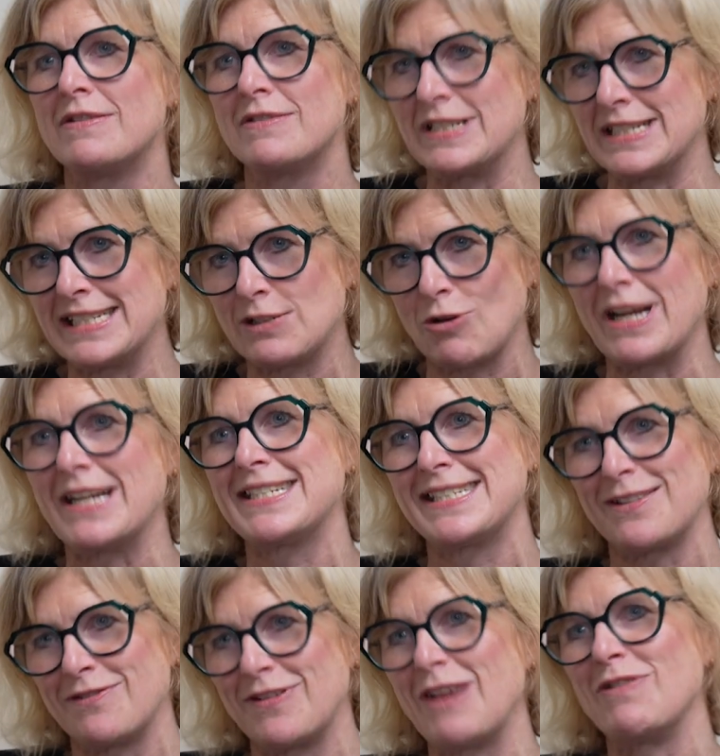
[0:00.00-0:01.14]
distress
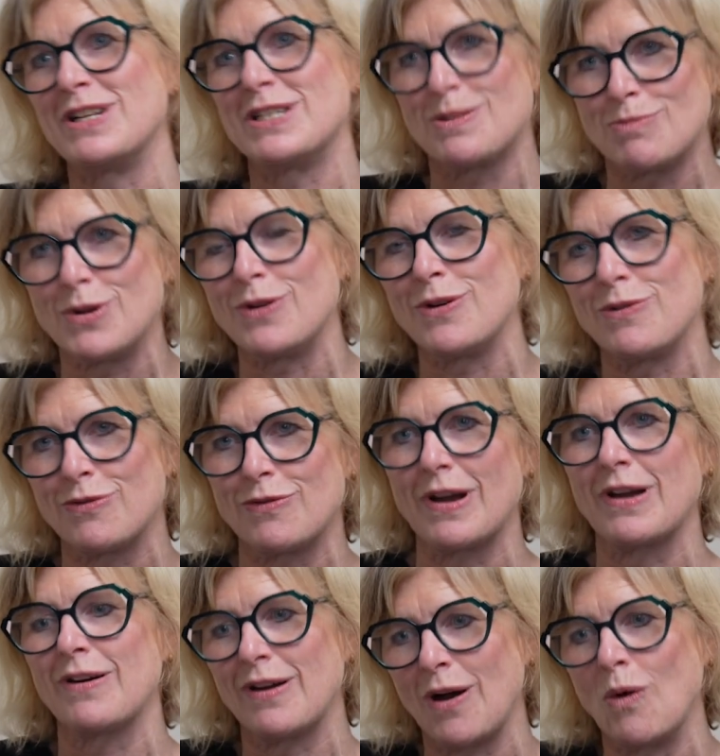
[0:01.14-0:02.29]
of having to move
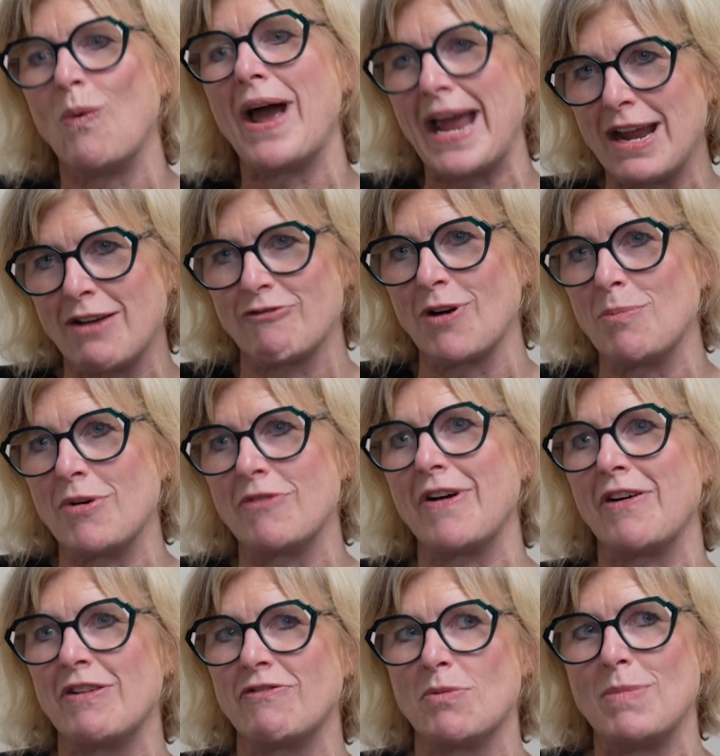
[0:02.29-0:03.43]
away from a
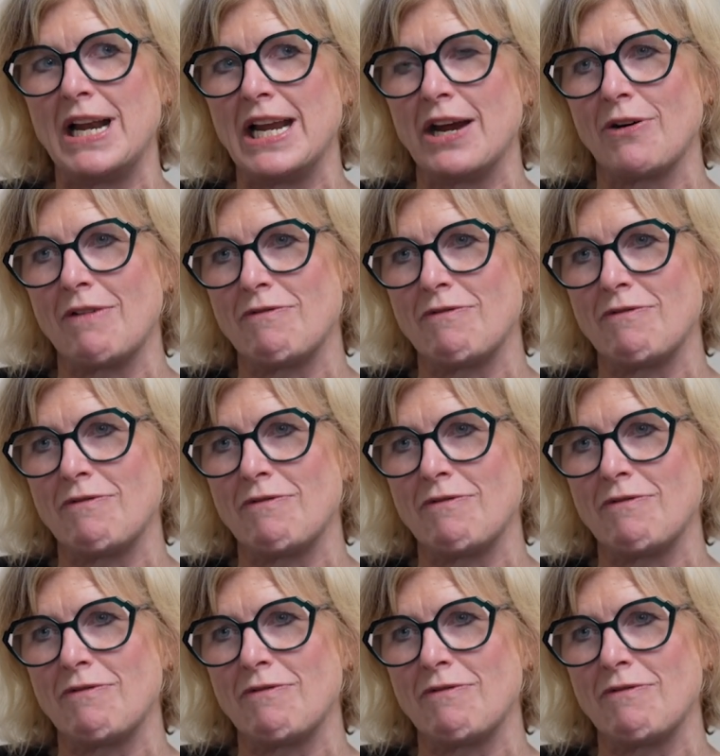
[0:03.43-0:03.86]
very familiar